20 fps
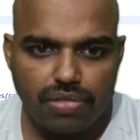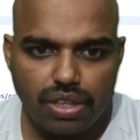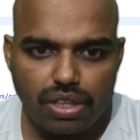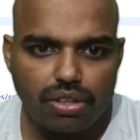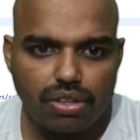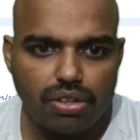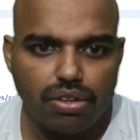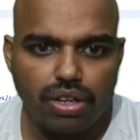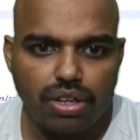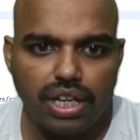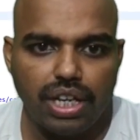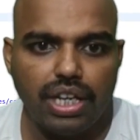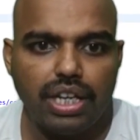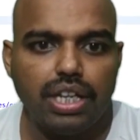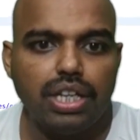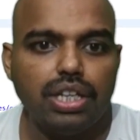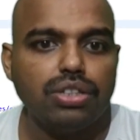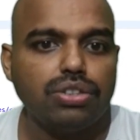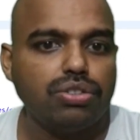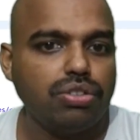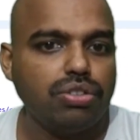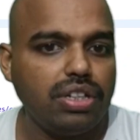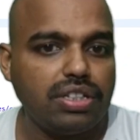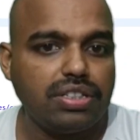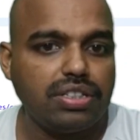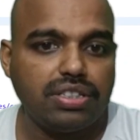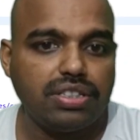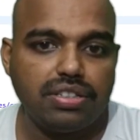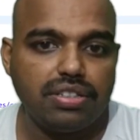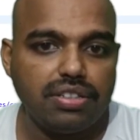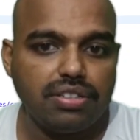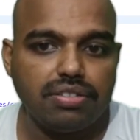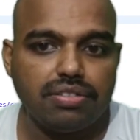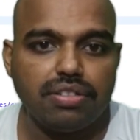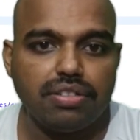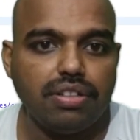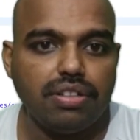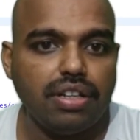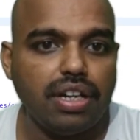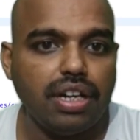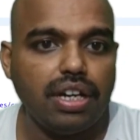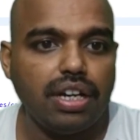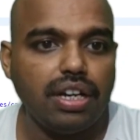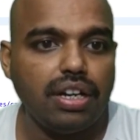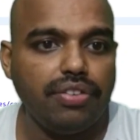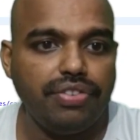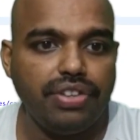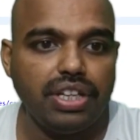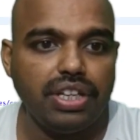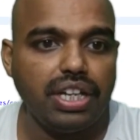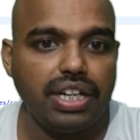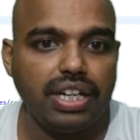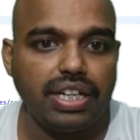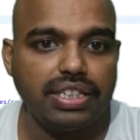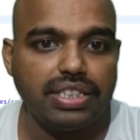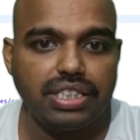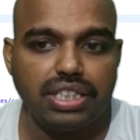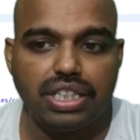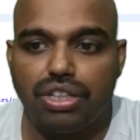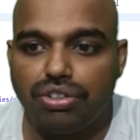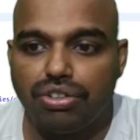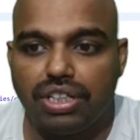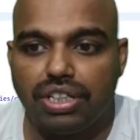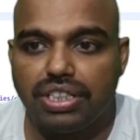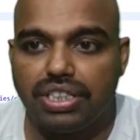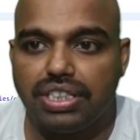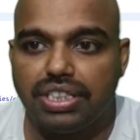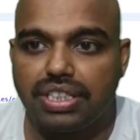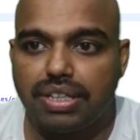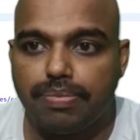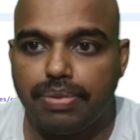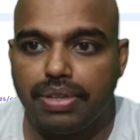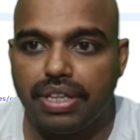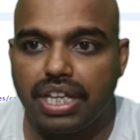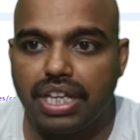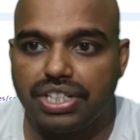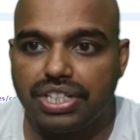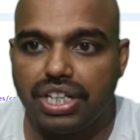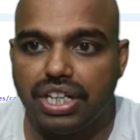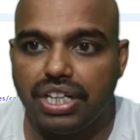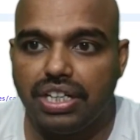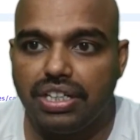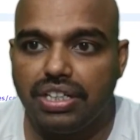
Okay, so we are executing this application.